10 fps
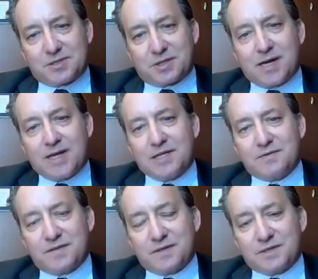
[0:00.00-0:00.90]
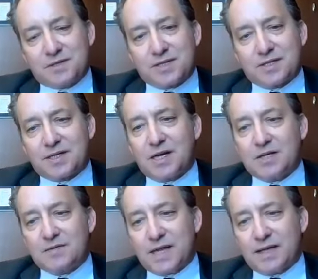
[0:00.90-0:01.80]
The kind of evidence and the
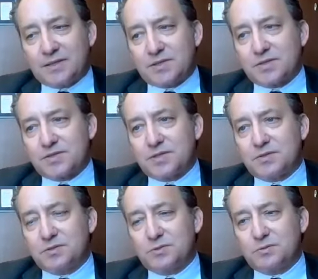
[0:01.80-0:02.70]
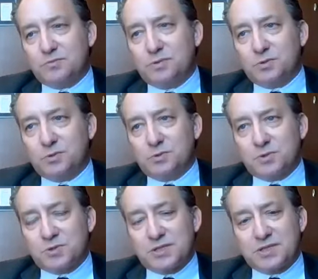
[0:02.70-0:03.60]
kind of analysis that you
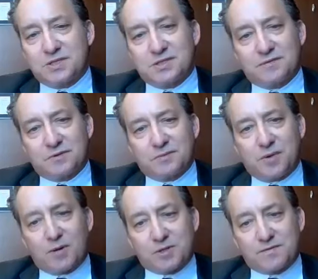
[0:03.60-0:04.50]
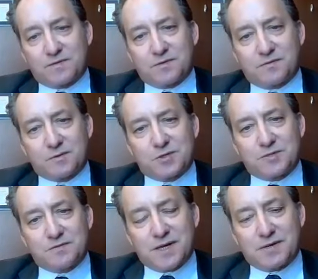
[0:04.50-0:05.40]
use in different parts of the
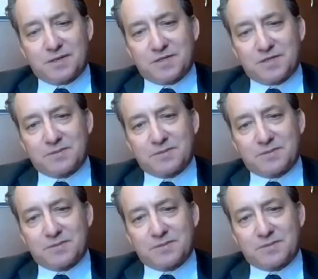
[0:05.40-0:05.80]
university varies.